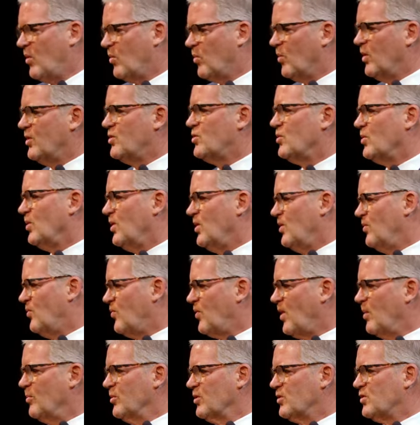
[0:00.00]
originally
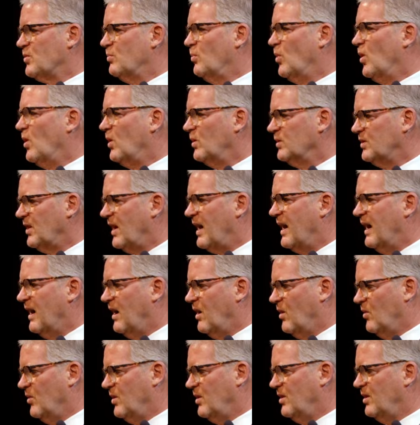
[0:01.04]
from a small
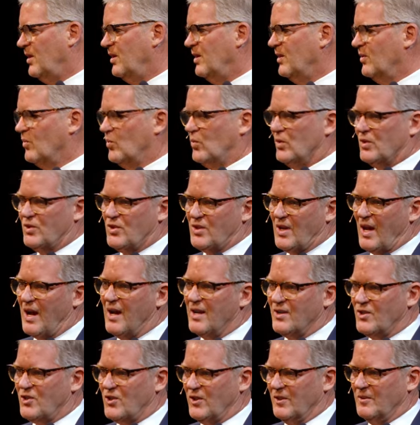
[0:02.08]
town in
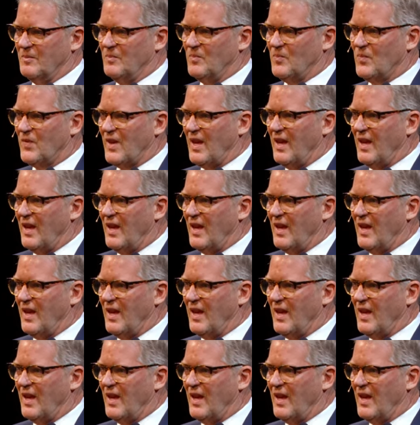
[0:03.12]
Wisconsin,